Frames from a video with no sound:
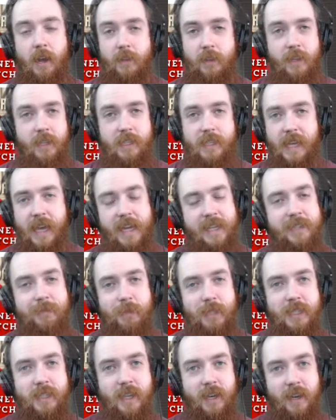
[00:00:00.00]
this has to
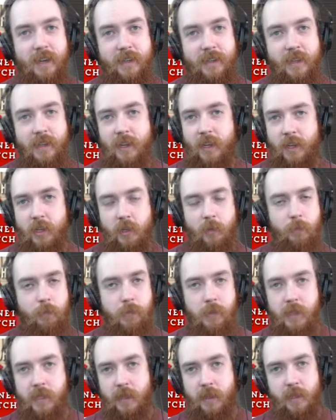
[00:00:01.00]
be done
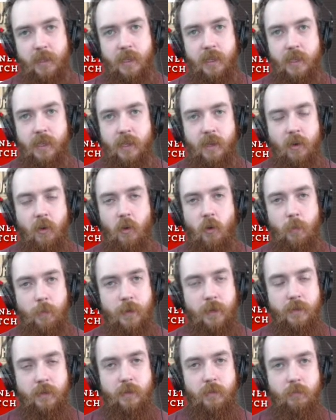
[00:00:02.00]
completely
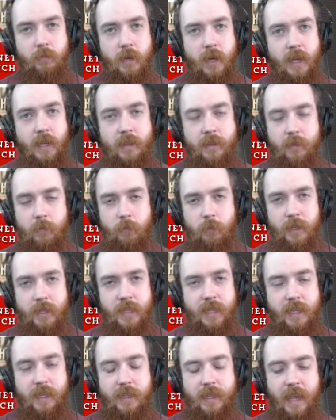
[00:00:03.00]
open, right? We
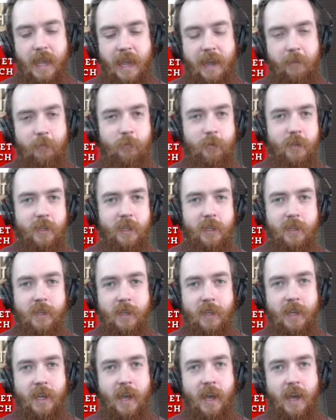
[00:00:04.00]
need
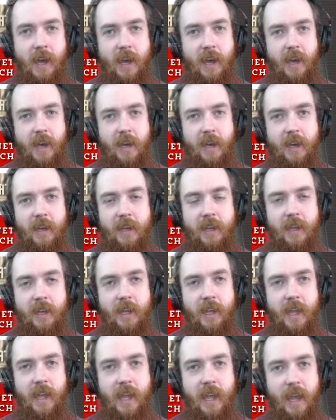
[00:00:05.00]
every
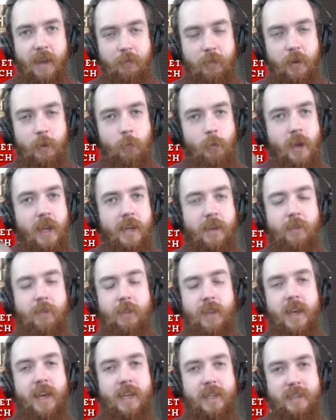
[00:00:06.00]
ray of
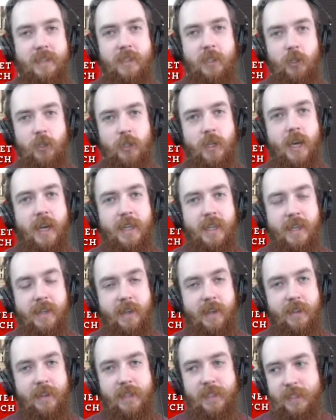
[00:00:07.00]
light to shine in
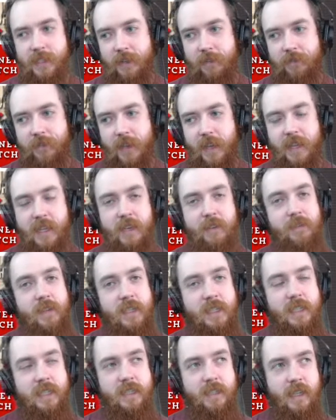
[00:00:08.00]
on this. If any of
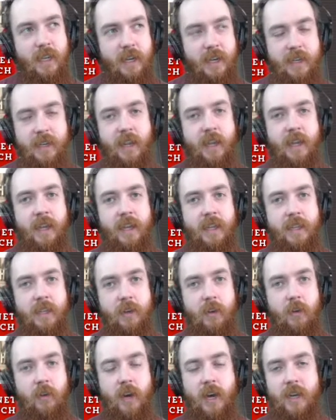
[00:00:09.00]
this is done,
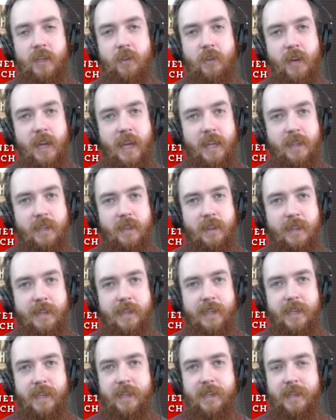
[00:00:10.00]

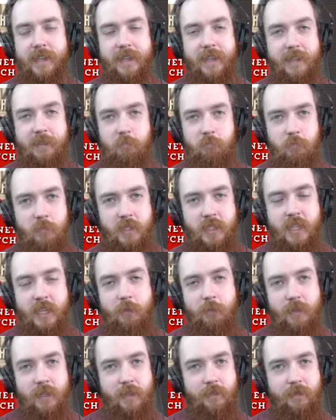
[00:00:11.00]
underhandedly,
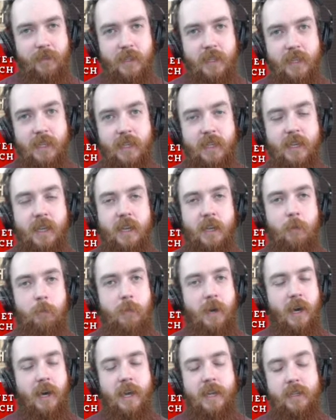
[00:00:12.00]
secretively,
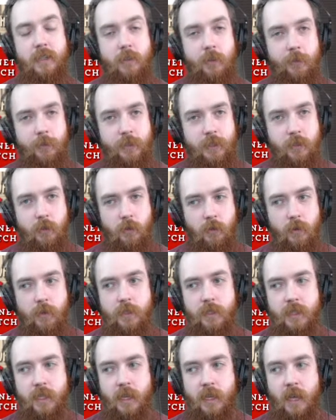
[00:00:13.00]
behind closed
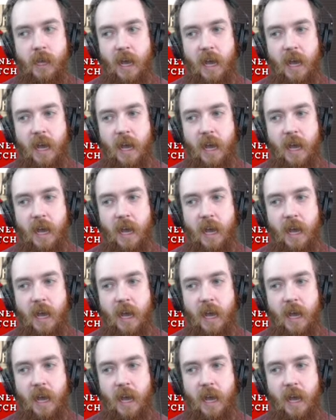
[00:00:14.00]
doors,